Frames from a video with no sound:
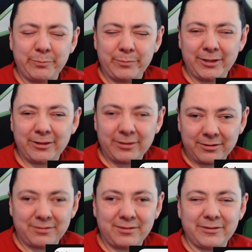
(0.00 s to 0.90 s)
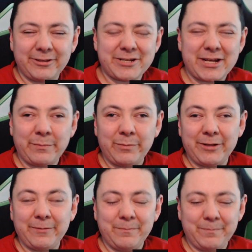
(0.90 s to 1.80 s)
be the champion.
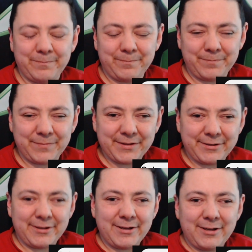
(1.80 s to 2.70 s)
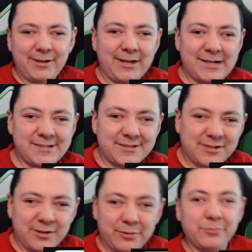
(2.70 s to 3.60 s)
And
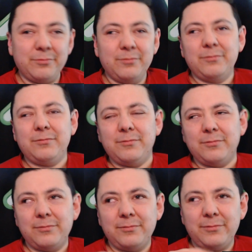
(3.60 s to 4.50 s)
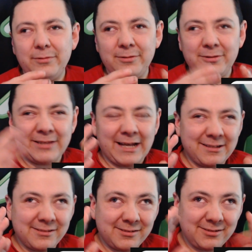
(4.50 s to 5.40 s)
so
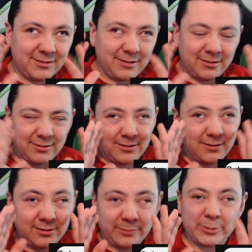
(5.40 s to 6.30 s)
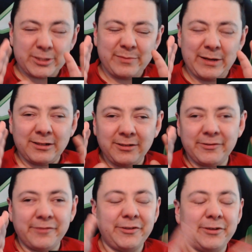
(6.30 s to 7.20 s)
that's the perspective
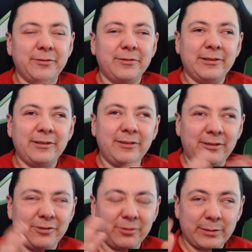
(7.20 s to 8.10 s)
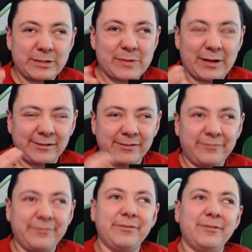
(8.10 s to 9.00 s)
of you, your
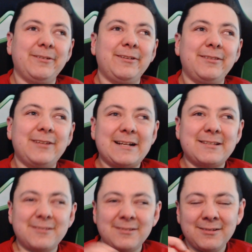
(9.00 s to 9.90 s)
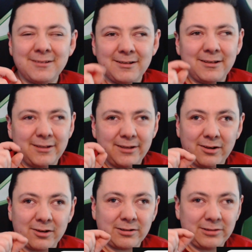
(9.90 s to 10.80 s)
perspective. That's
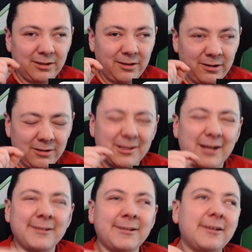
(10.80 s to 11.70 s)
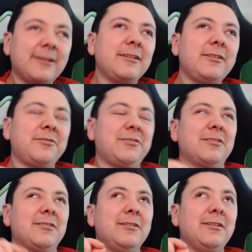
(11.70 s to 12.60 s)
your lagna, your
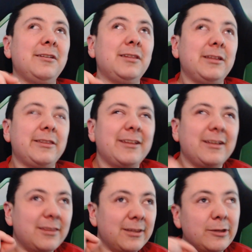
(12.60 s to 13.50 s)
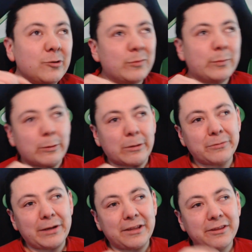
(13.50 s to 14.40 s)
the thing that you were born
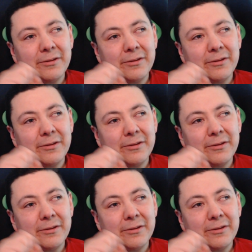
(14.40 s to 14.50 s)
with.